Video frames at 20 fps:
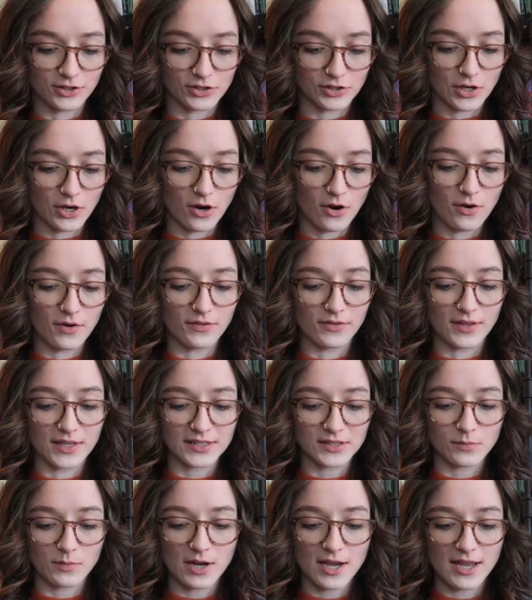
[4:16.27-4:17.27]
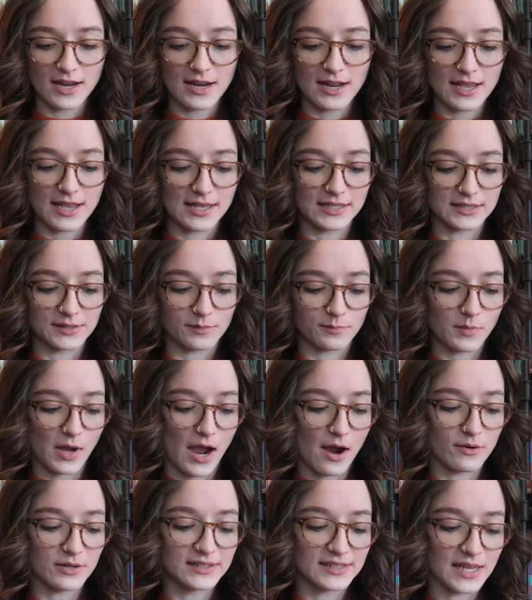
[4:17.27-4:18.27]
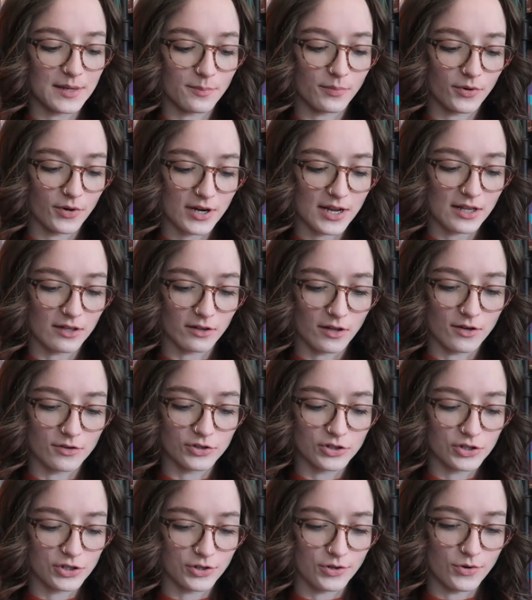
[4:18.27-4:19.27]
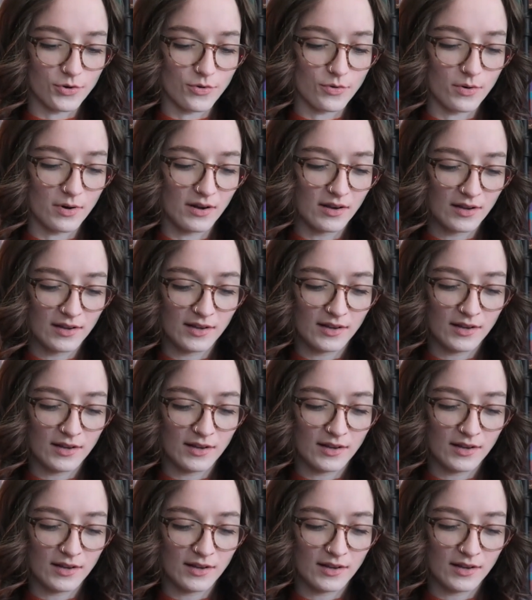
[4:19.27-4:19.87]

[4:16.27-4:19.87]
So this one is, I would say, pretty close to